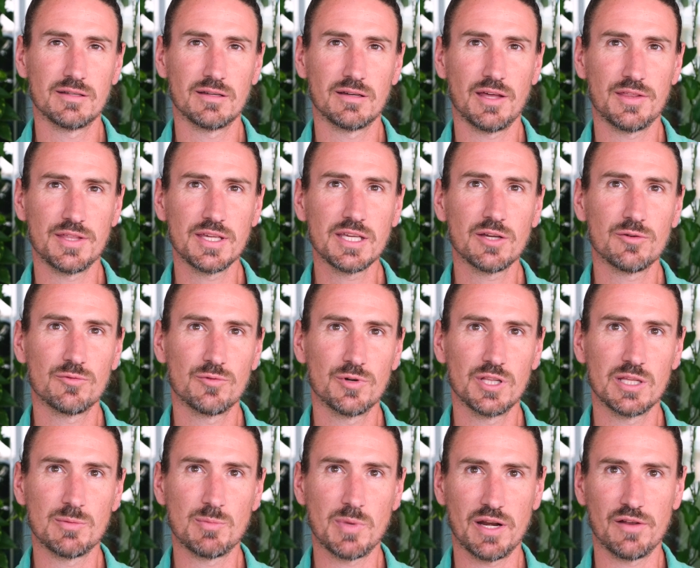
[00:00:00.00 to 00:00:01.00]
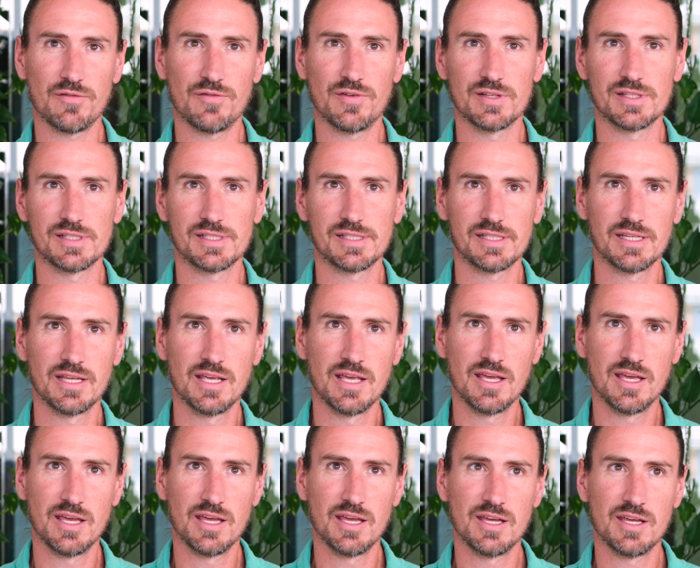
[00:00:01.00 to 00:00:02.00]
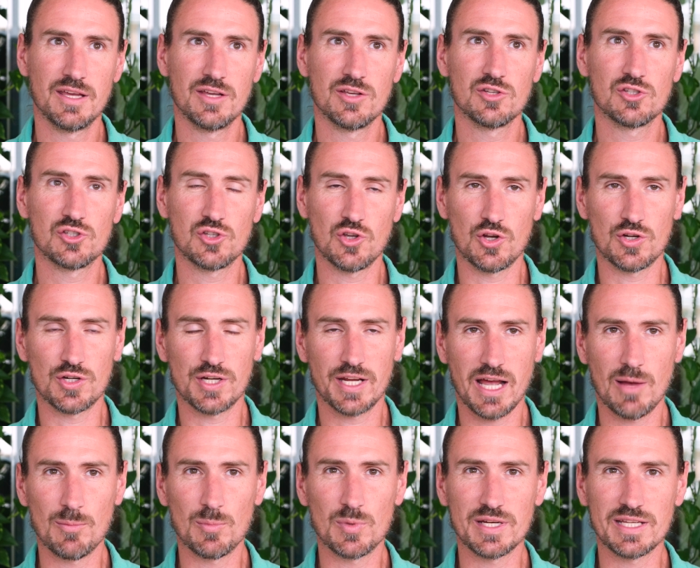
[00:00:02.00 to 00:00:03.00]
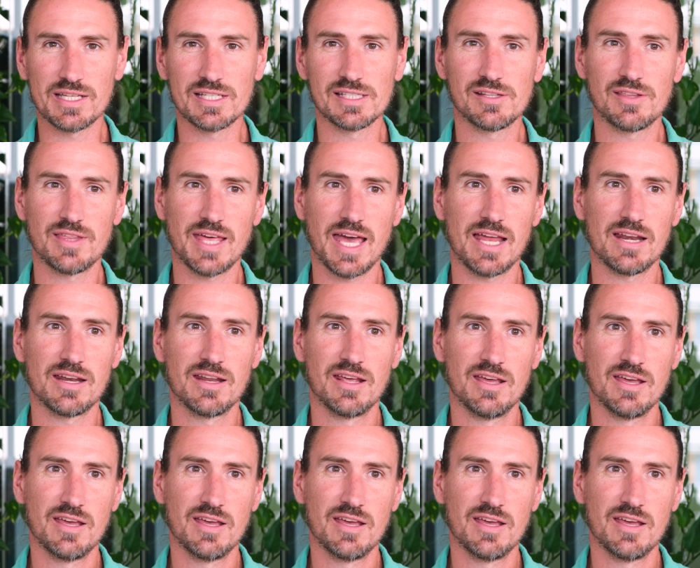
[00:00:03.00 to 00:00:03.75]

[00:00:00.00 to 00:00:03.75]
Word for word: I think it really benefits certain companies that